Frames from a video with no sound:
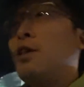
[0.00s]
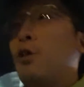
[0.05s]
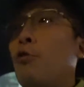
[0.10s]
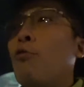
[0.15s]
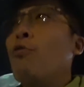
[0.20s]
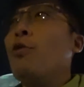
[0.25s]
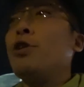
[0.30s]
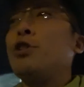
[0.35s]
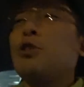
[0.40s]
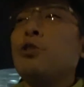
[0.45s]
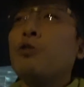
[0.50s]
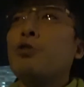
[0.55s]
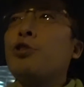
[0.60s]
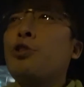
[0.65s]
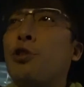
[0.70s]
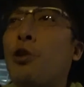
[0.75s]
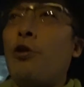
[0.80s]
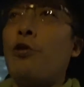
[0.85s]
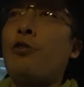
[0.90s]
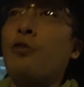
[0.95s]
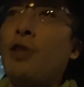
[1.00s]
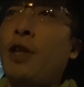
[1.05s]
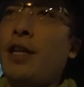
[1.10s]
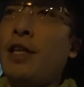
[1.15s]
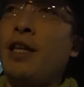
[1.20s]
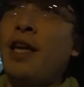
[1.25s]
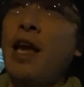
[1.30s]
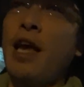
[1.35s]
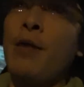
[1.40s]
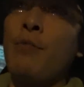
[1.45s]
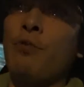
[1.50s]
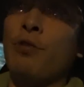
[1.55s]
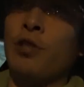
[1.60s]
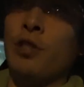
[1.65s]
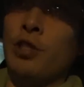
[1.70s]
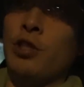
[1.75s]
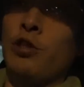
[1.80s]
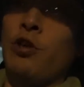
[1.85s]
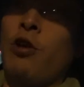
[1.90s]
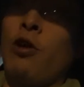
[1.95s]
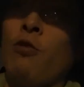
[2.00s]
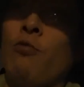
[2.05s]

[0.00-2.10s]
original starter that came with this car,